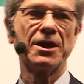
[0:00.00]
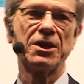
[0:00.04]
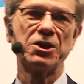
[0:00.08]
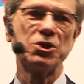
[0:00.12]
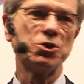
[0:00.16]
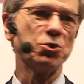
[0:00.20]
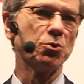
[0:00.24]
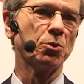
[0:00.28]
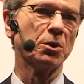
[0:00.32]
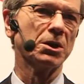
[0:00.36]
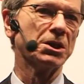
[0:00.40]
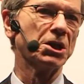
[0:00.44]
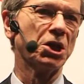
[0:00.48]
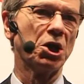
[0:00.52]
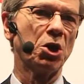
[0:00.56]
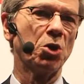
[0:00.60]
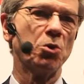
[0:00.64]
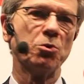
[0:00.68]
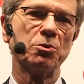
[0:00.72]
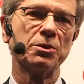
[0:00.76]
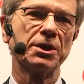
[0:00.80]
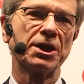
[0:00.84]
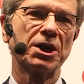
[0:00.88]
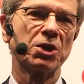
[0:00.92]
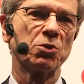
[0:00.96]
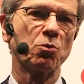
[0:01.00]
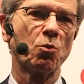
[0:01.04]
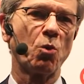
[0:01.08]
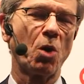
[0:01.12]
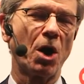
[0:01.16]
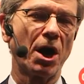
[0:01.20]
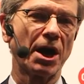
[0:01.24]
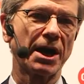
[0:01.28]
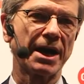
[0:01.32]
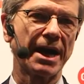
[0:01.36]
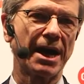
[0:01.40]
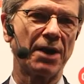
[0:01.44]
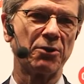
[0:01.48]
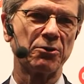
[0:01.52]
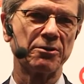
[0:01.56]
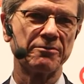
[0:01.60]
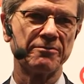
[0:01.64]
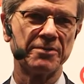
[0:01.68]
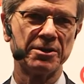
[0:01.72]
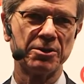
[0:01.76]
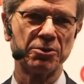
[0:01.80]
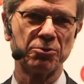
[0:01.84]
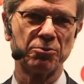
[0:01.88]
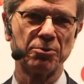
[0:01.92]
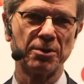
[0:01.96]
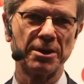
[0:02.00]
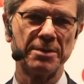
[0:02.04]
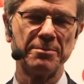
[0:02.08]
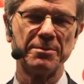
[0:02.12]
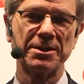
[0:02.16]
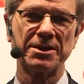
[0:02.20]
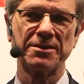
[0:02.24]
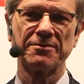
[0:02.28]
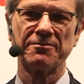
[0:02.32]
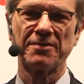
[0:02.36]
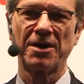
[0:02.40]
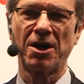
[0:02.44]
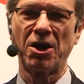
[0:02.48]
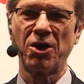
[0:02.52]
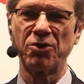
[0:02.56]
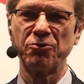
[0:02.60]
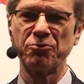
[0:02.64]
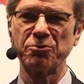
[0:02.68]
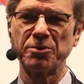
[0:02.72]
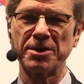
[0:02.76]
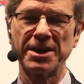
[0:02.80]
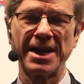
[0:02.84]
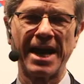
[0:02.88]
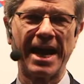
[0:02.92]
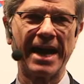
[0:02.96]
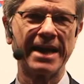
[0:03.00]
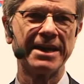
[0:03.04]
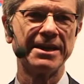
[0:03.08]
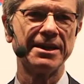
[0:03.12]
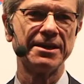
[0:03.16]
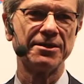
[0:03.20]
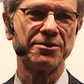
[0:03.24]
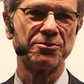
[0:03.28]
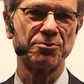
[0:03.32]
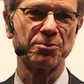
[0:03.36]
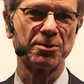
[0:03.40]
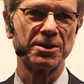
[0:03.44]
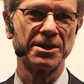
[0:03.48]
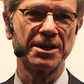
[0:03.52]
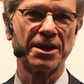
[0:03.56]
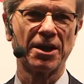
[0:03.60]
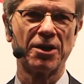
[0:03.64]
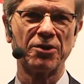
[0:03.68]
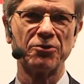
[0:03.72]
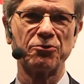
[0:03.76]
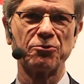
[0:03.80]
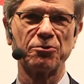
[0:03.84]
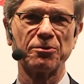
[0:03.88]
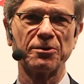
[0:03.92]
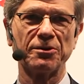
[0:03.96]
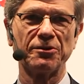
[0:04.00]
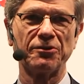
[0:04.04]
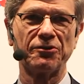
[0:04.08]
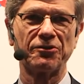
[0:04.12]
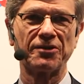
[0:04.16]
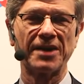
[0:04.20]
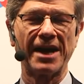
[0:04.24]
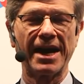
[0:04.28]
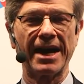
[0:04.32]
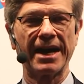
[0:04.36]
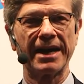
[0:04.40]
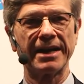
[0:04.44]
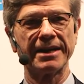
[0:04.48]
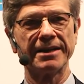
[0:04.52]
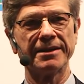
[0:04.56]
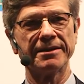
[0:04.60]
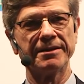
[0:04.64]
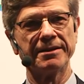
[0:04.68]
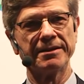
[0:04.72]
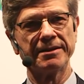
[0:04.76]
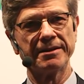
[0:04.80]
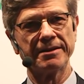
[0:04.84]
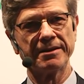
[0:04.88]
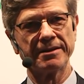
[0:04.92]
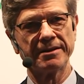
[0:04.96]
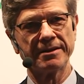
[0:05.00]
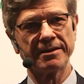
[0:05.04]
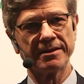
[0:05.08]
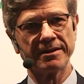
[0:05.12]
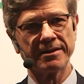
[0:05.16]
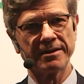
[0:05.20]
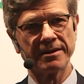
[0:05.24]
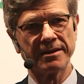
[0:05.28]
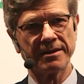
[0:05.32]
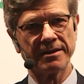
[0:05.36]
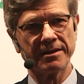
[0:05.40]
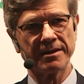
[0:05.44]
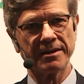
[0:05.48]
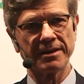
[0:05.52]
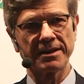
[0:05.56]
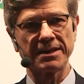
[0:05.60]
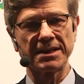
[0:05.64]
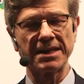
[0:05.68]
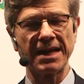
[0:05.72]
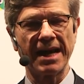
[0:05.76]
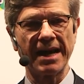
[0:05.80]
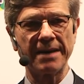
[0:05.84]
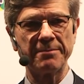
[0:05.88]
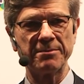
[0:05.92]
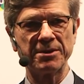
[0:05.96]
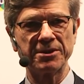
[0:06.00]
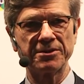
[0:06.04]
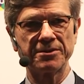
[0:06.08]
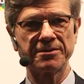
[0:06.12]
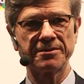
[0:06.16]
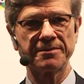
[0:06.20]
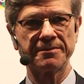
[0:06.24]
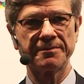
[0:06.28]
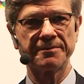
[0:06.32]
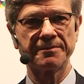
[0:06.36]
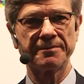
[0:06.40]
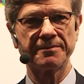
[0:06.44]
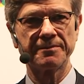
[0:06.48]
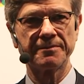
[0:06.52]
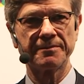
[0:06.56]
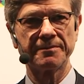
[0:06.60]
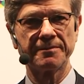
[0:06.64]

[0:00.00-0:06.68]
that you alone can walk out of an agreement of 193 countries on climate,